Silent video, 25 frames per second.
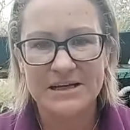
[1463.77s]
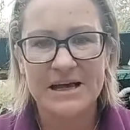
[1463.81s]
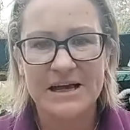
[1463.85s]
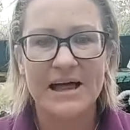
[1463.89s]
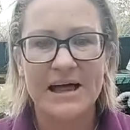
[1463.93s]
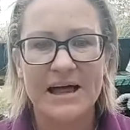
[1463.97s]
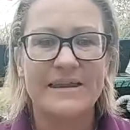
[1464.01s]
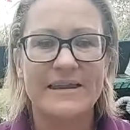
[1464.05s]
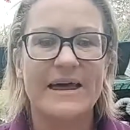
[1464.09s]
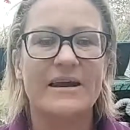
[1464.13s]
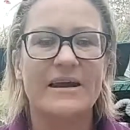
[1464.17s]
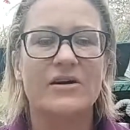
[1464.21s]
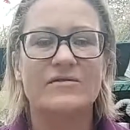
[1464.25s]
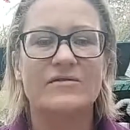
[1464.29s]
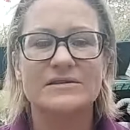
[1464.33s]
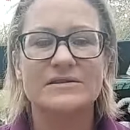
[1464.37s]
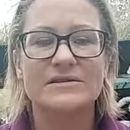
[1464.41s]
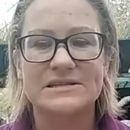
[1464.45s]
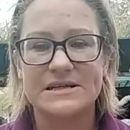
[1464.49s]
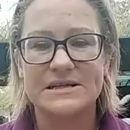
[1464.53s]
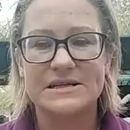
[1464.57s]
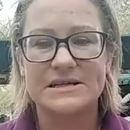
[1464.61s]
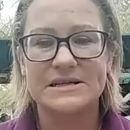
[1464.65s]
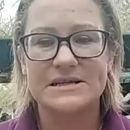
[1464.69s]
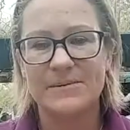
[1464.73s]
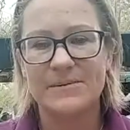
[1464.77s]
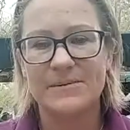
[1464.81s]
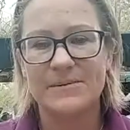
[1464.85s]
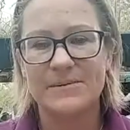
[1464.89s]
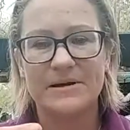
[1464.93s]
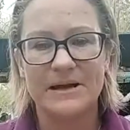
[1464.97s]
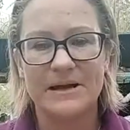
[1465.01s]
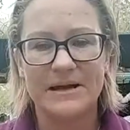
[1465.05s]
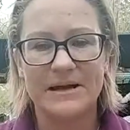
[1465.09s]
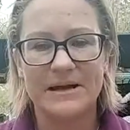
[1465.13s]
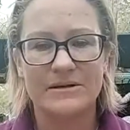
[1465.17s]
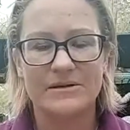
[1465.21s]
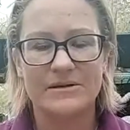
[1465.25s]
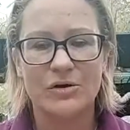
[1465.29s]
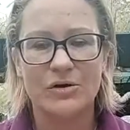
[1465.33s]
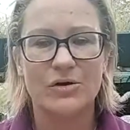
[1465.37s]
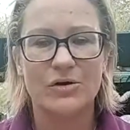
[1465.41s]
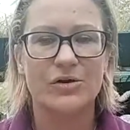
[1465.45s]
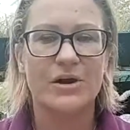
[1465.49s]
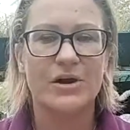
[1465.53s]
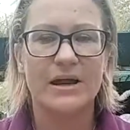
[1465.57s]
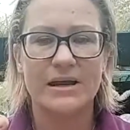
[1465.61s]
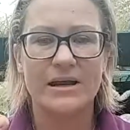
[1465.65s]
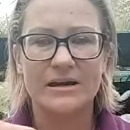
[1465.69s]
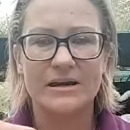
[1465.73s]
And then obviously people can hook
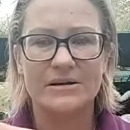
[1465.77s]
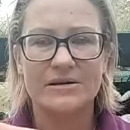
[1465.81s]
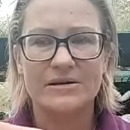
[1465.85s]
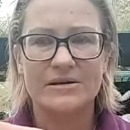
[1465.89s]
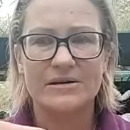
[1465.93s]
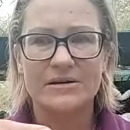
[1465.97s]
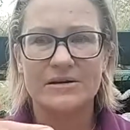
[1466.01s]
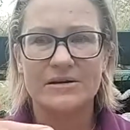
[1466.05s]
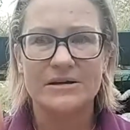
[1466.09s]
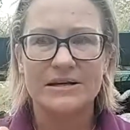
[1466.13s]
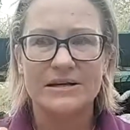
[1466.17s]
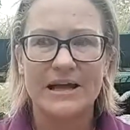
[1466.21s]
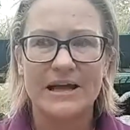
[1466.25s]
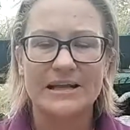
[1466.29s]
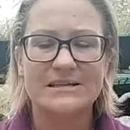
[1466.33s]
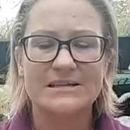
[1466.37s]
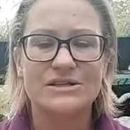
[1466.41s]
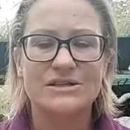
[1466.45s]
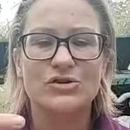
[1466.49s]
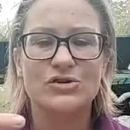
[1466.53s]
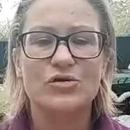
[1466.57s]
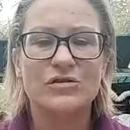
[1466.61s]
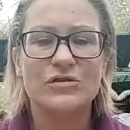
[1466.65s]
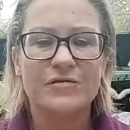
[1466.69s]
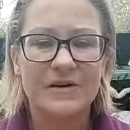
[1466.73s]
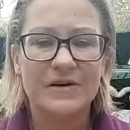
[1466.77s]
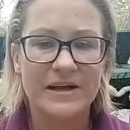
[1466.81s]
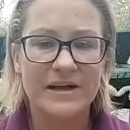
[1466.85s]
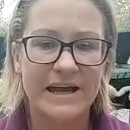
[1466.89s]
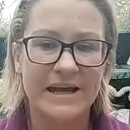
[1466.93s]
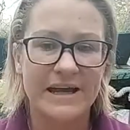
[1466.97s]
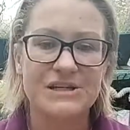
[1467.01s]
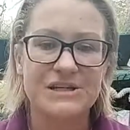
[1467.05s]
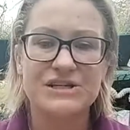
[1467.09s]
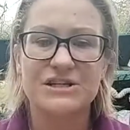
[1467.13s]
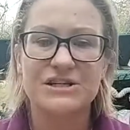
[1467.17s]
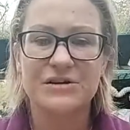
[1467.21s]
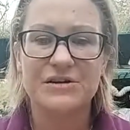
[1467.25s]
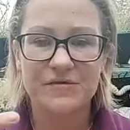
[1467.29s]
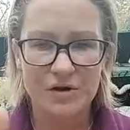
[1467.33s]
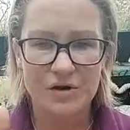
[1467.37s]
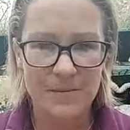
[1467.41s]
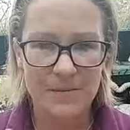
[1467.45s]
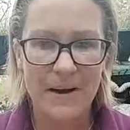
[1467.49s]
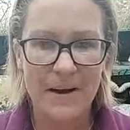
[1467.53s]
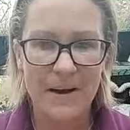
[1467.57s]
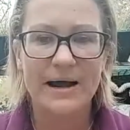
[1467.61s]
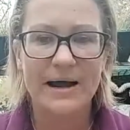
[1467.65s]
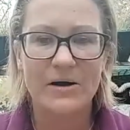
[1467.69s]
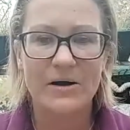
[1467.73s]
in and get a notification if you're
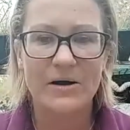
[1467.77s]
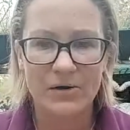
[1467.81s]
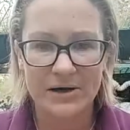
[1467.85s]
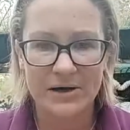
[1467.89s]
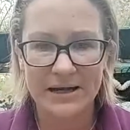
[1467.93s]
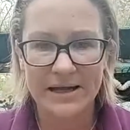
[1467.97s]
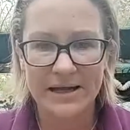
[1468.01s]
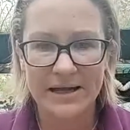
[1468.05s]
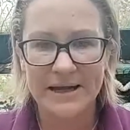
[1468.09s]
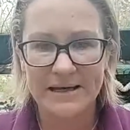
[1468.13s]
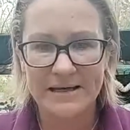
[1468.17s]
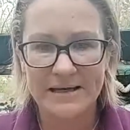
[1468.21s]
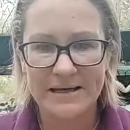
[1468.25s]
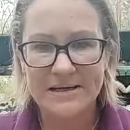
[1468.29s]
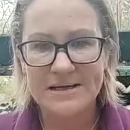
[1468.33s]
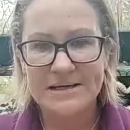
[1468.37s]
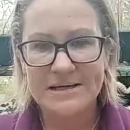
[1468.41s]
back on again.